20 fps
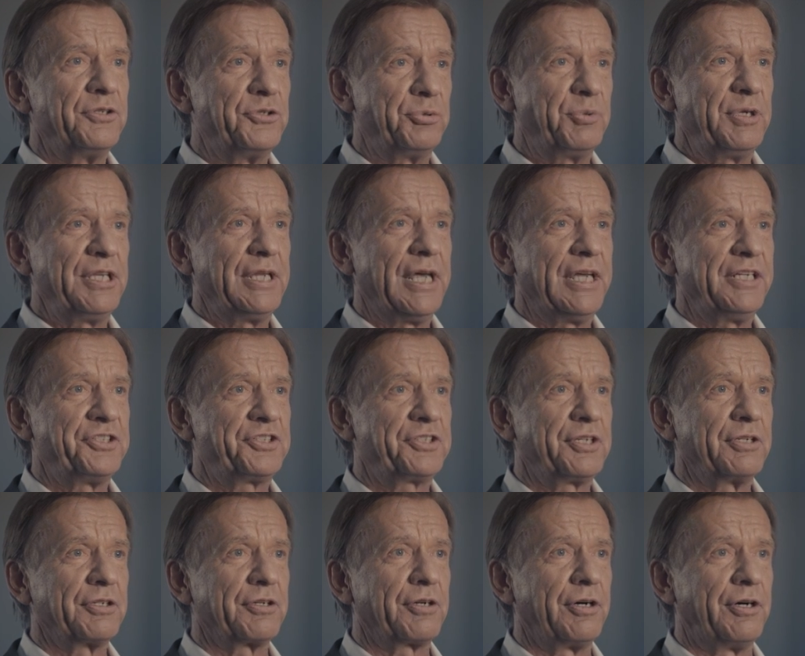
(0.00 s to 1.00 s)

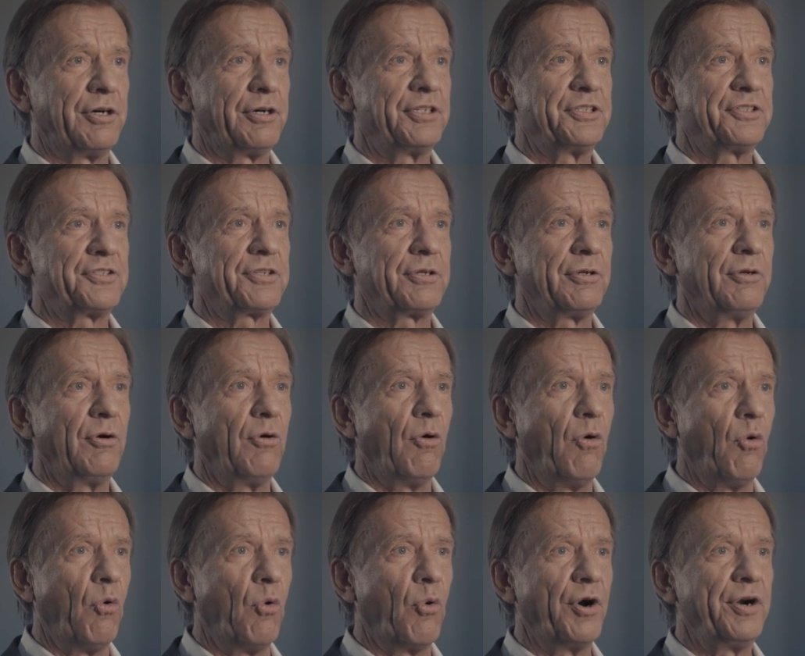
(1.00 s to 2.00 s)
twin-engine cars
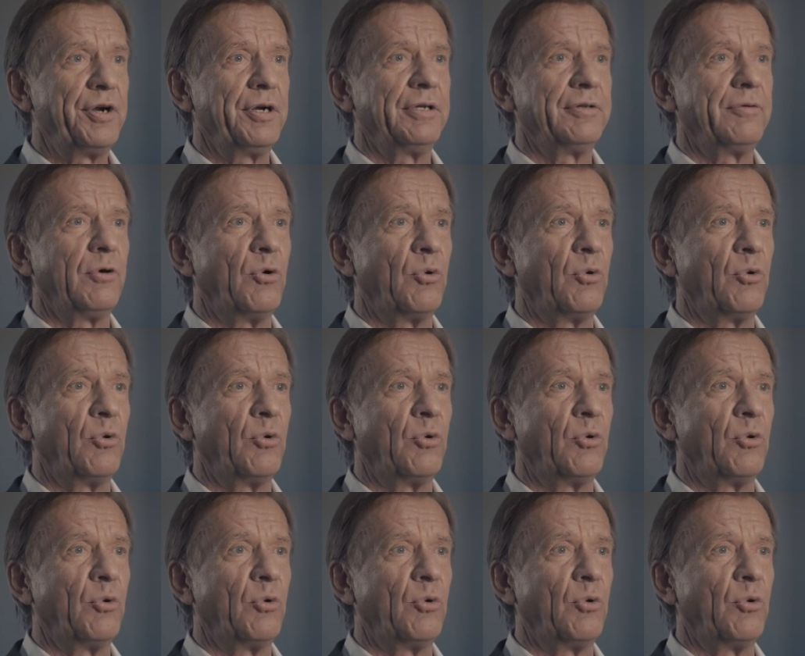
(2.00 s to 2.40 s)
or